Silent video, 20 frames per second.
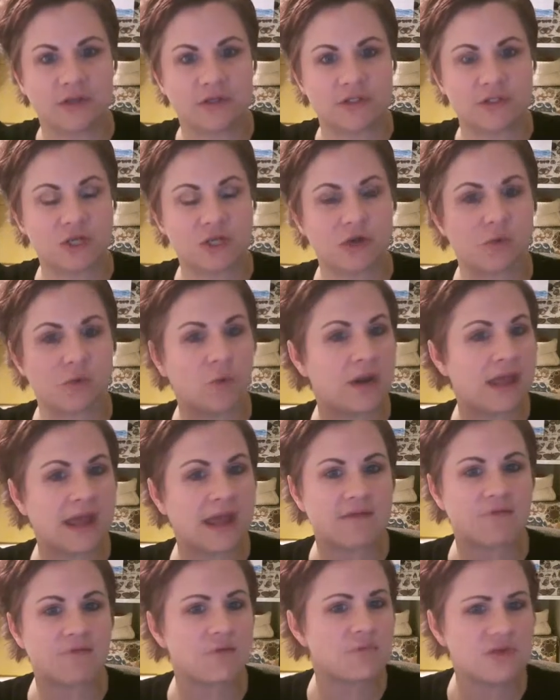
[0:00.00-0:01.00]
So
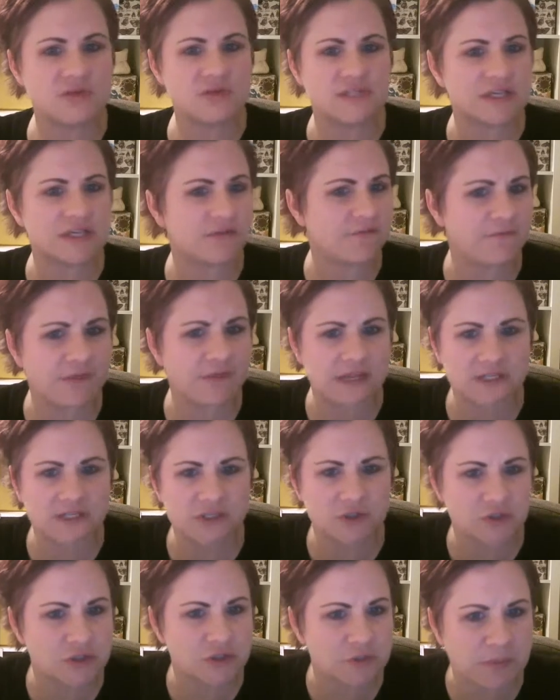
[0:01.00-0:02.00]
whatever music feeds
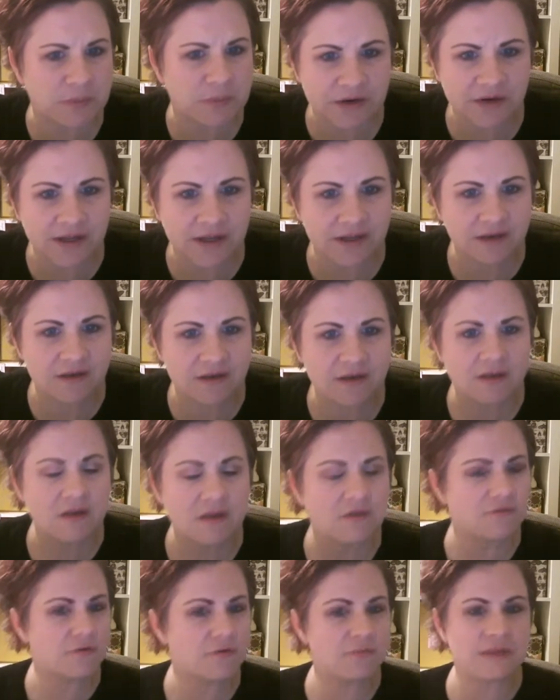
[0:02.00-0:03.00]
your spirit,
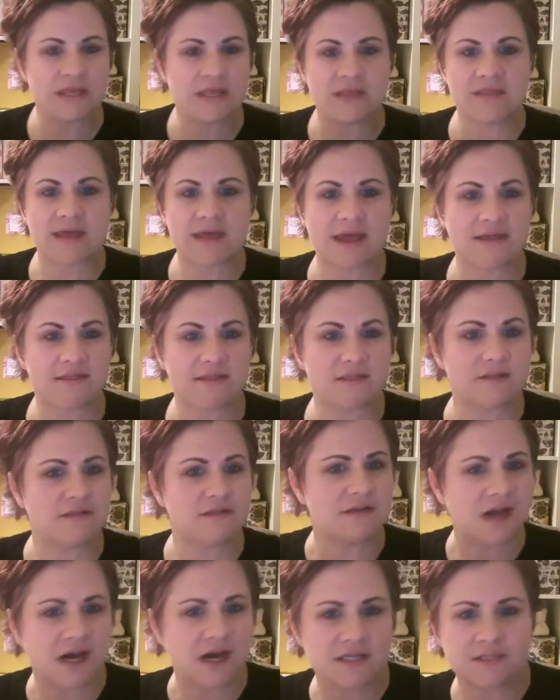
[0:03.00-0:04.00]
for me, that's
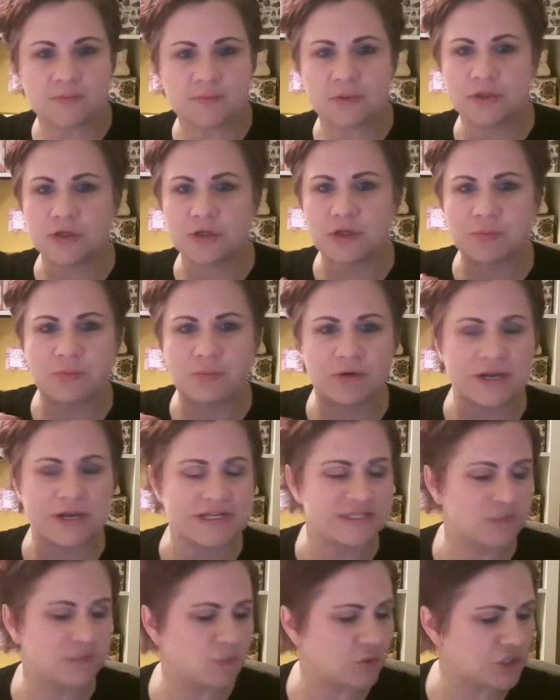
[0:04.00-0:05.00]
gospel,
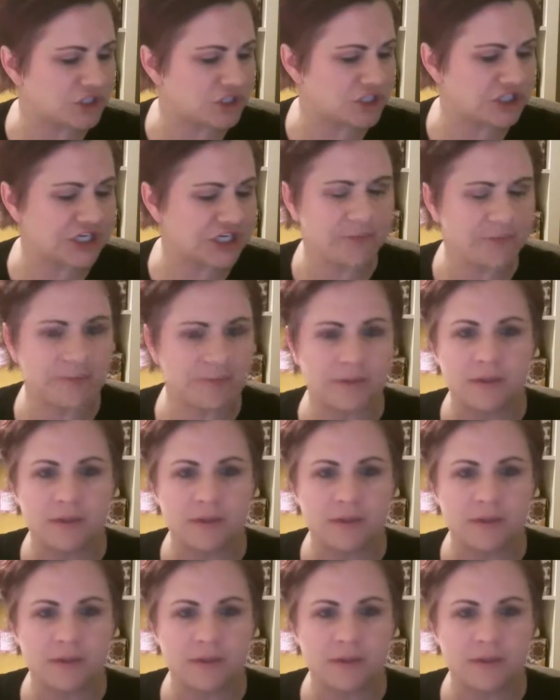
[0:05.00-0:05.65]
praise and worship,